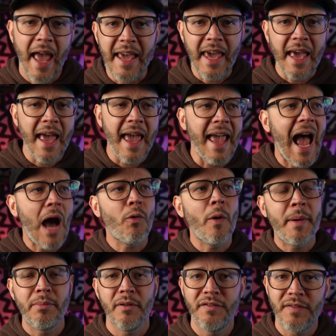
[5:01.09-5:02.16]
A K A, how will
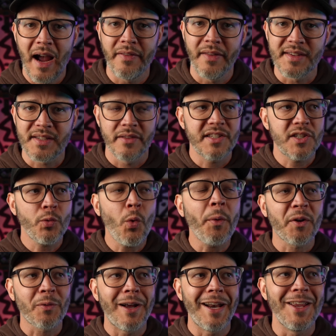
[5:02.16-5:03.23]
people find this? And this is where
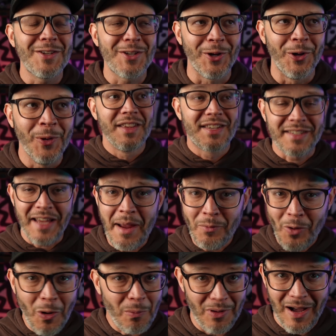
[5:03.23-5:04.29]
we run into the
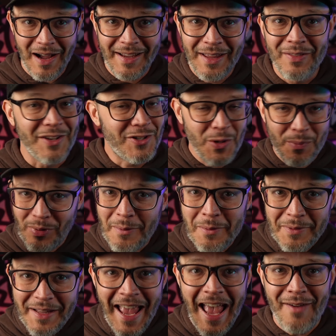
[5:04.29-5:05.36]
same roadblock that you
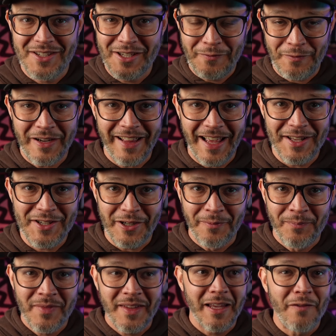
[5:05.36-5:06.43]
probably have as a
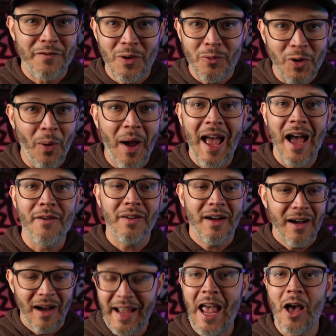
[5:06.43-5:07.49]
freelancer if you don't have
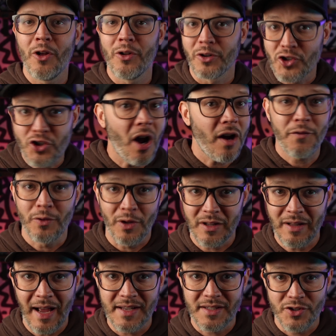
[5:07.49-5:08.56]
a calendar chock full of
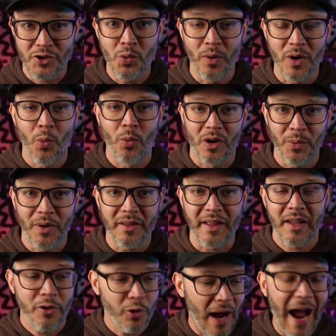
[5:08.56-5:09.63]
clients that you want to work with.
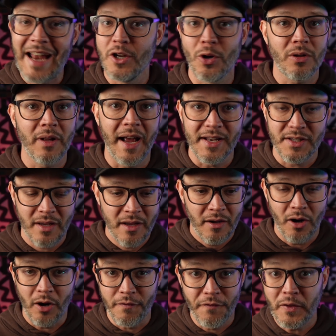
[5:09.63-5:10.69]
Like your ideal clients
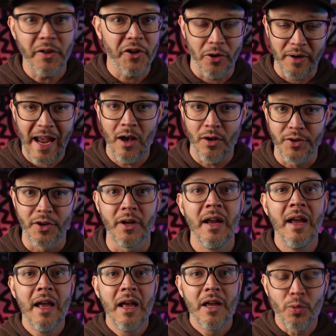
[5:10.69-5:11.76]
are filling your calendar.
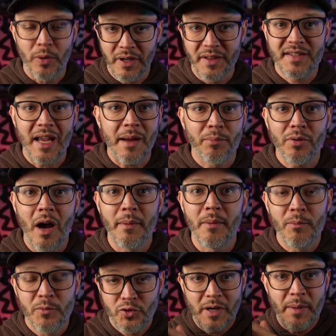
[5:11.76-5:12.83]
You run into the same
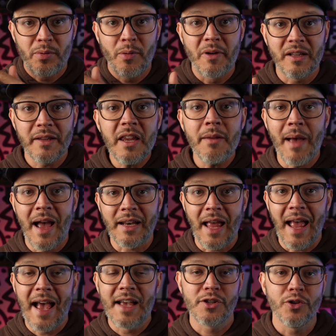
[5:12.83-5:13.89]
problem trying to promote a lead
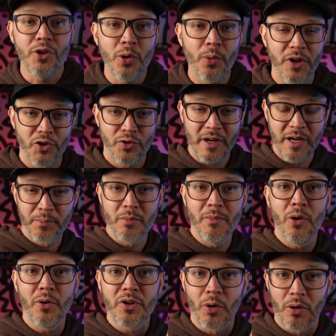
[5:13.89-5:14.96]
magnet as you do when you're trying to
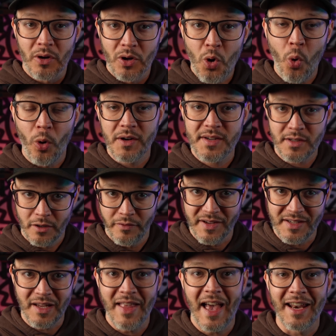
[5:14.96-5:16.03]
promote your core
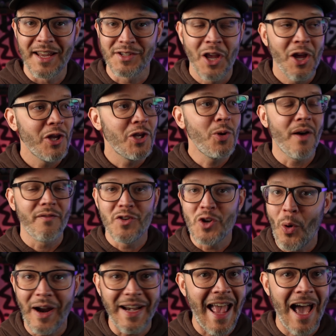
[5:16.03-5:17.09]
service. And that is, you have
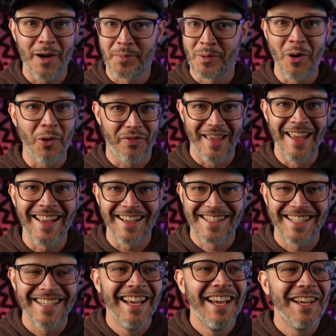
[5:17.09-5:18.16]
no idea how to promote
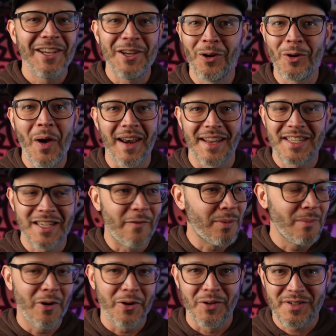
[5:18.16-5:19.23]
things. You don't know how to
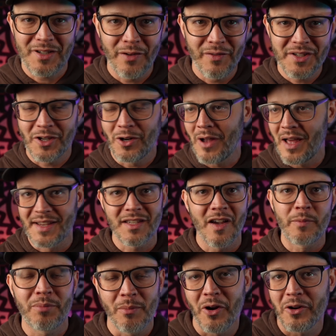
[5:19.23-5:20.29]
self-promote your service. You don't know how to
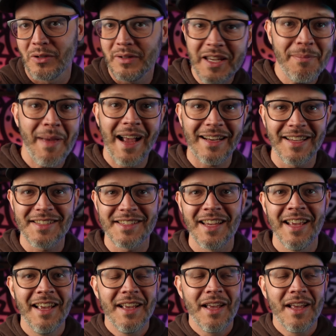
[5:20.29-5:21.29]
self-promote your lead magnets.